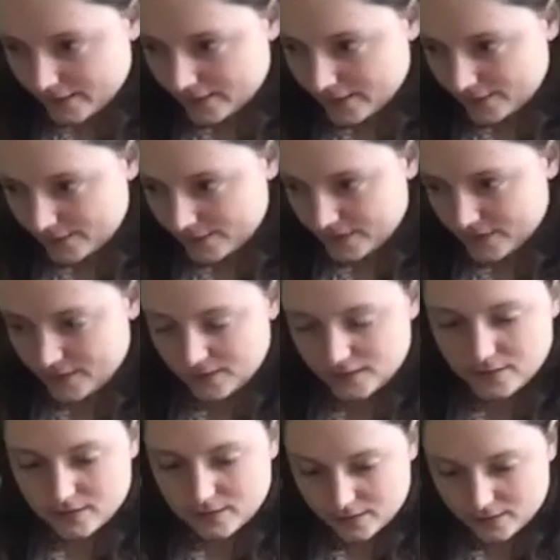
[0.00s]
um, this
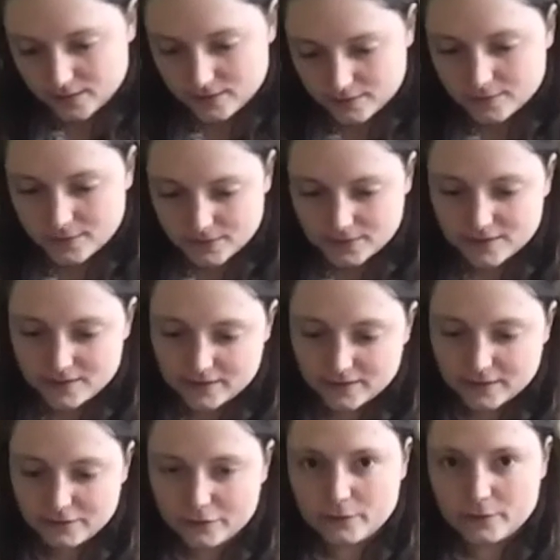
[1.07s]
is this is hard
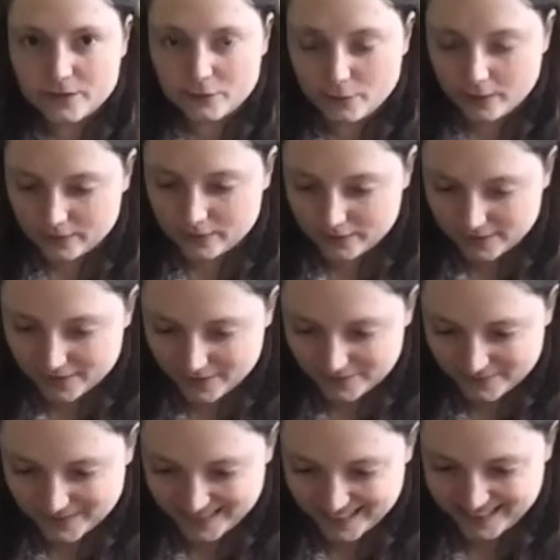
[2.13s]
for me as well. Um,
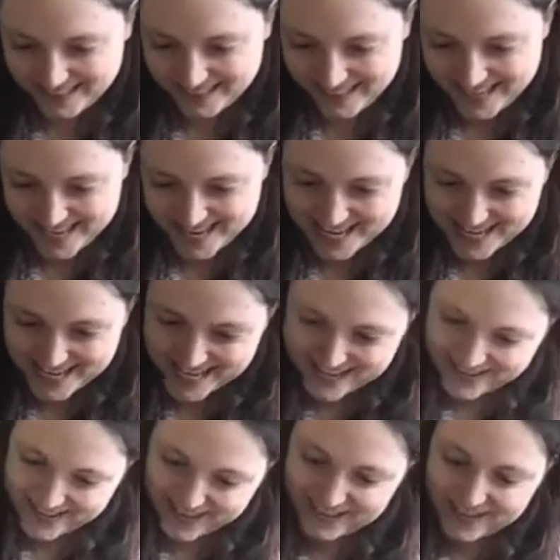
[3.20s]
it's not
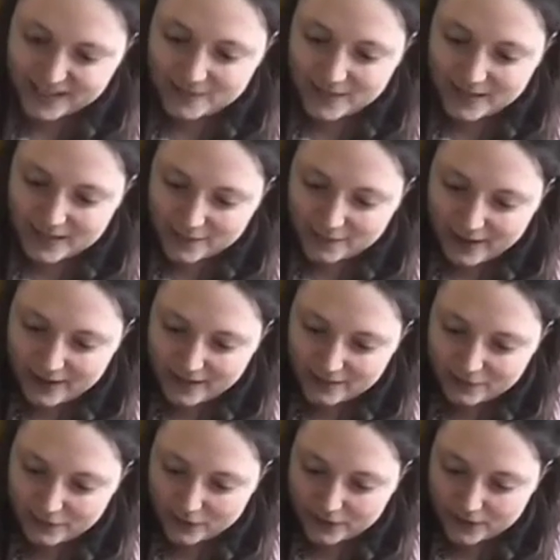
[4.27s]
the easiest, but it's fine if
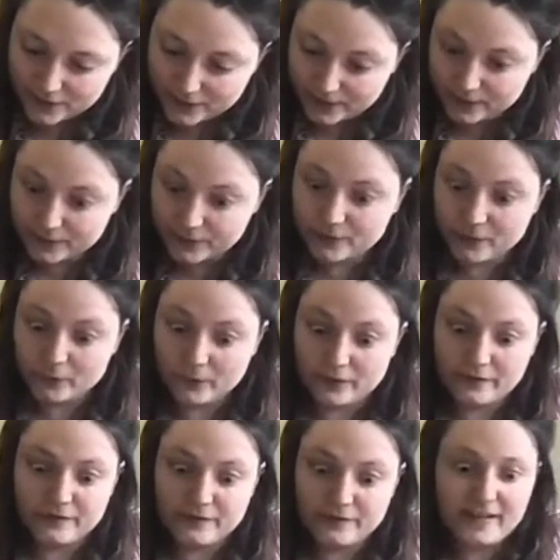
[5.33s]
your circle's not
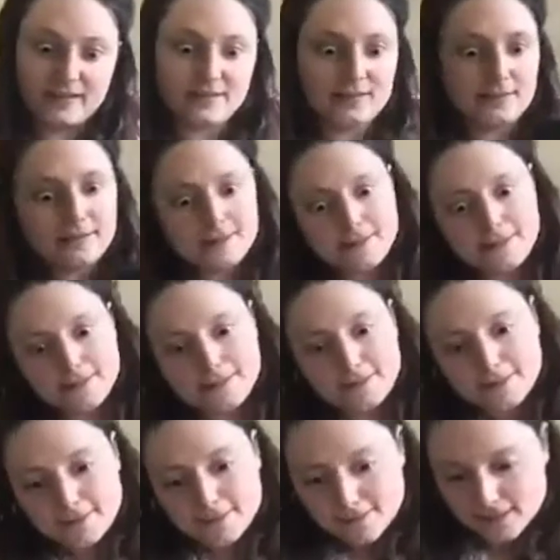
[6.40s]
perfect
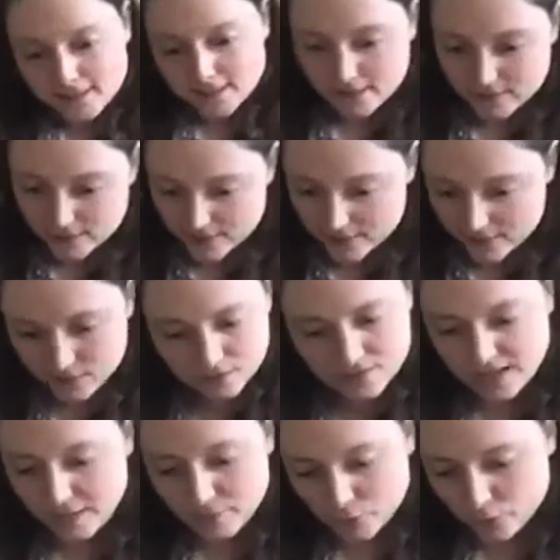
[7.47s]
is the
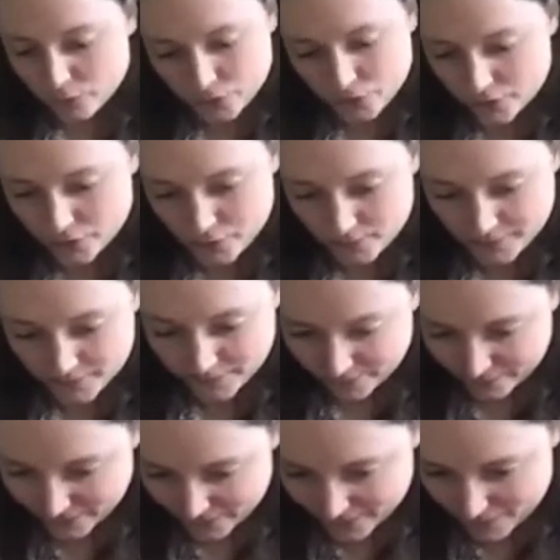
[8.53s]
tape will just
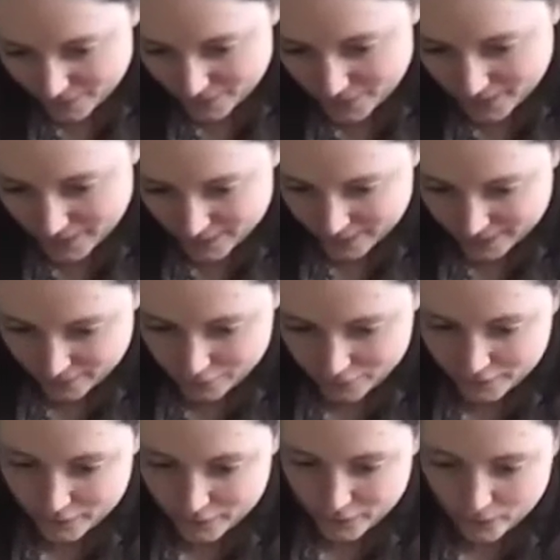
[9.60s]
uh,
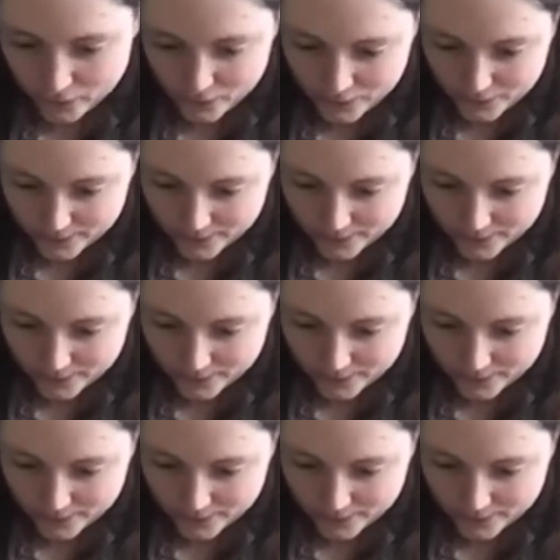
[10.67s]
fill the holes.